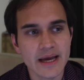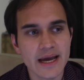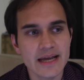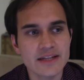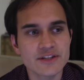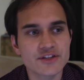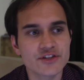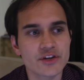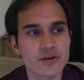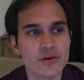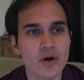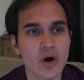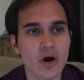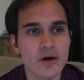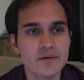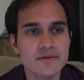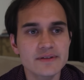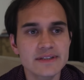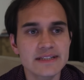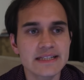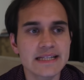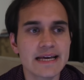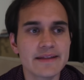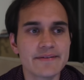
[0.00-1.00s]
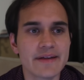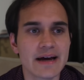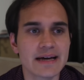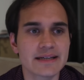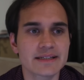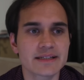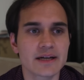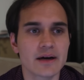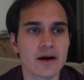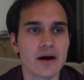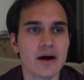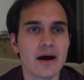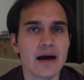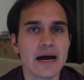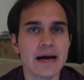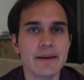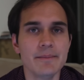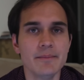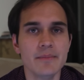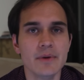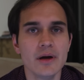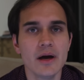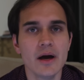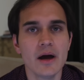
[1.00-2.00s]
And so obviously at that
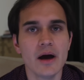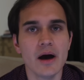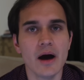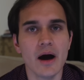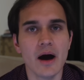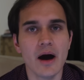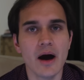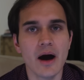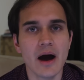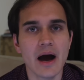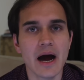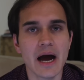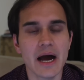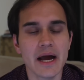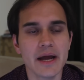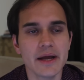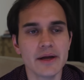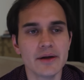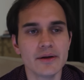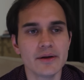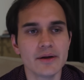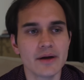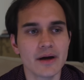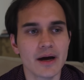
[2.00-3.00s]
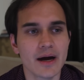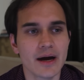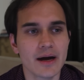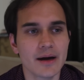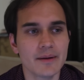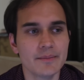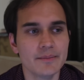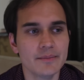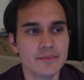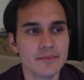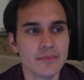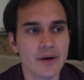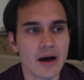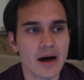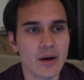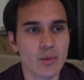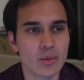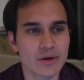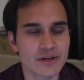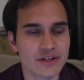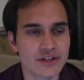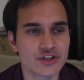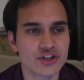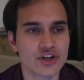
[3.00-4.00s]
time, I
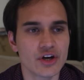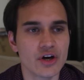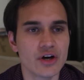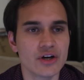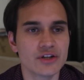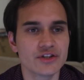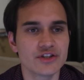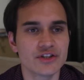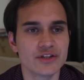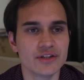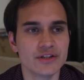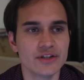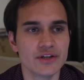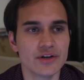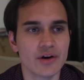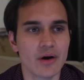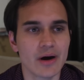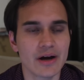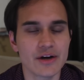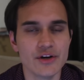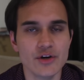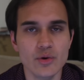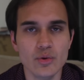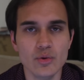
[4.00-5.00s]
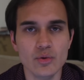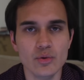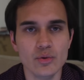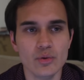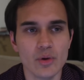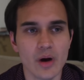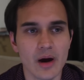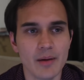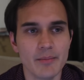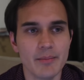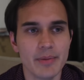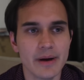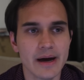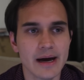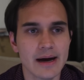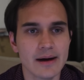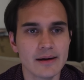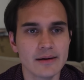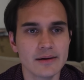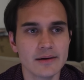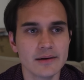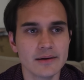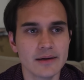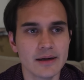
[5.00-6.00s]
went to church, and I knew
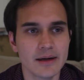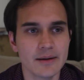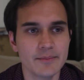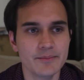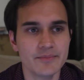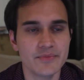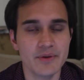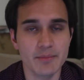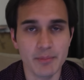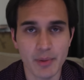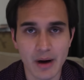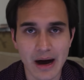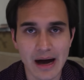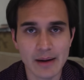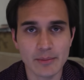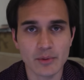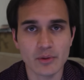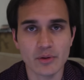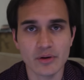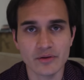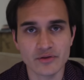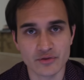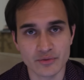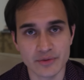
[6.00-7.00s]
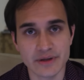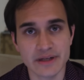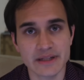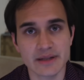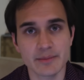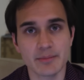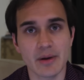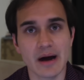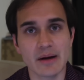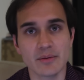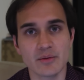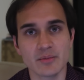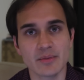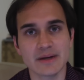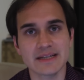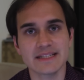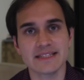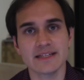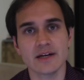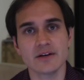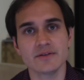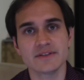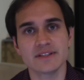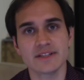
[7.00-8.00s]
about the Bible. I was reading the Bible
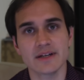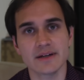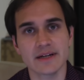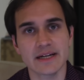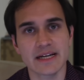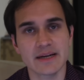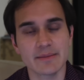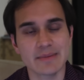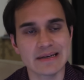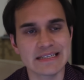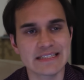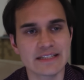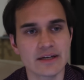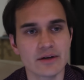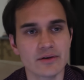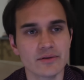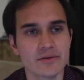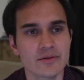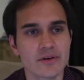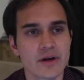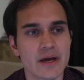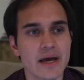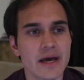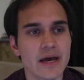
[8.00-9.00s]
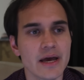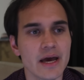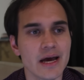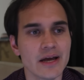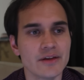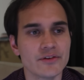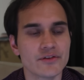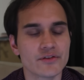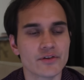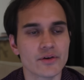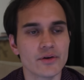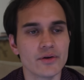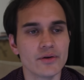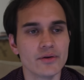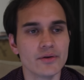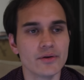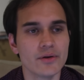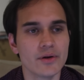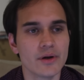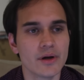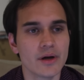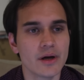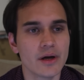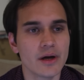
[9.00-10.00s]
myself, studying it myself, and so
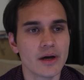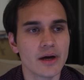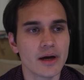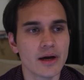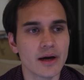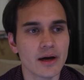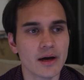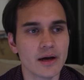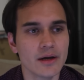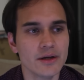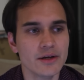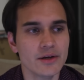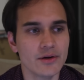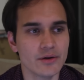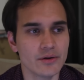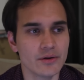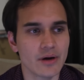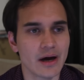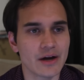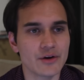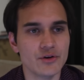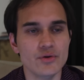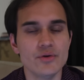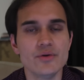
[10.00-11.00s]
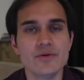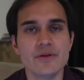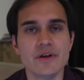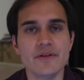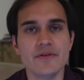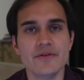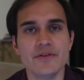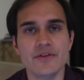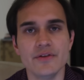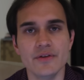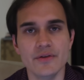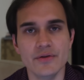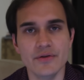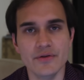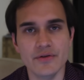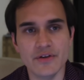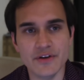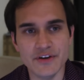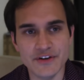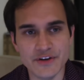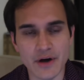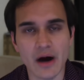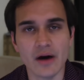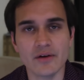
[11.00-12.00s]
I knew that
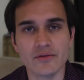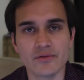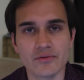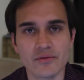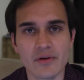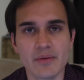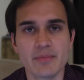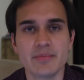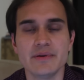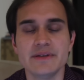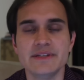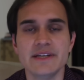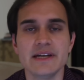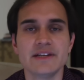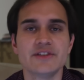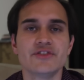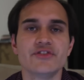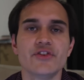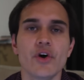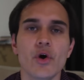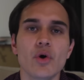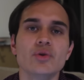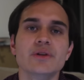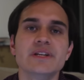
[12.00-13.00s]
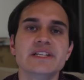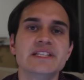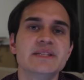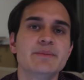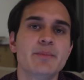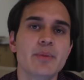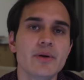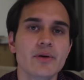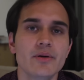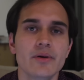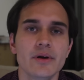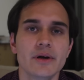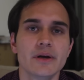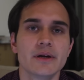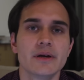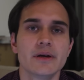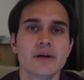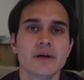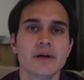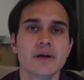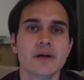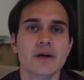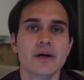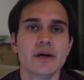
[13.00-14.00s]
the dove represents the Holy Spirit.
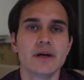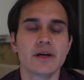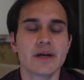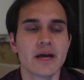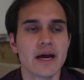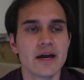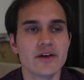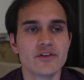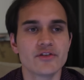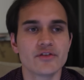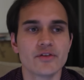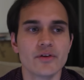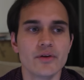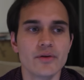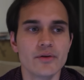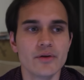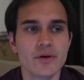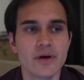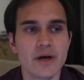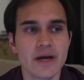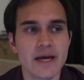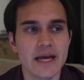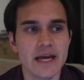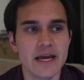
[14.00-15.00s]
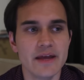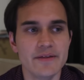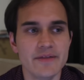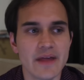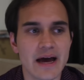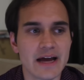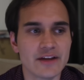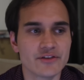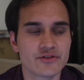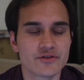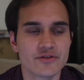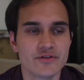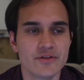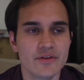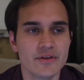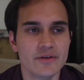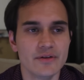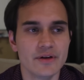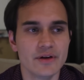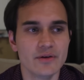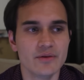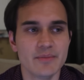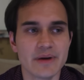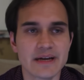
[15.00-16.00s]
Okay, so in that,
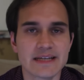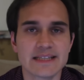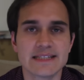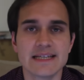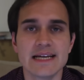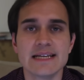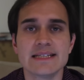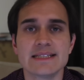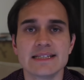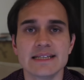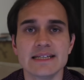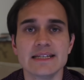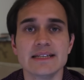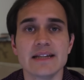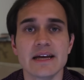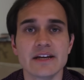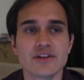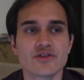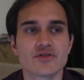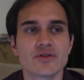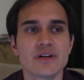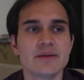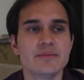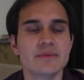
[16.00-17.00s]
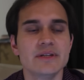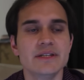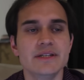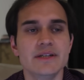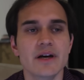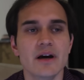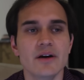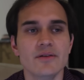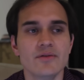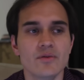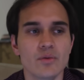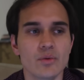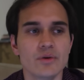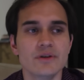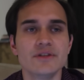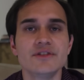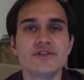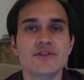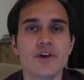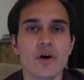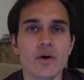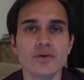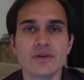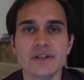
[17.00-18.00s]
it would make sense that in that dream the dove
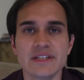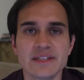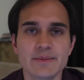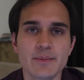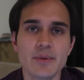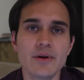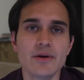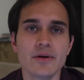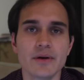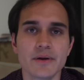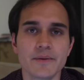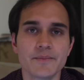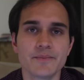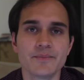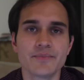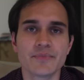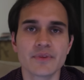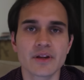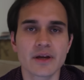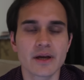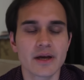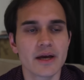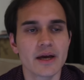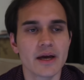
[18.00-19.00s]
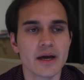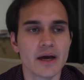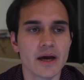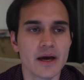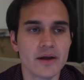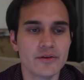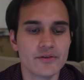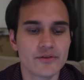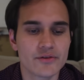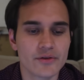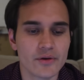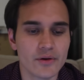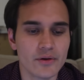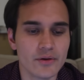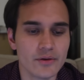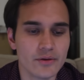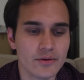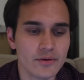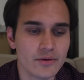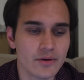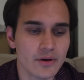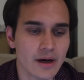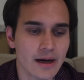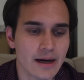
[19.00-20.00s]
was the Holy Spirit, and
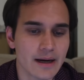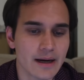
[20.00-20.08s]
so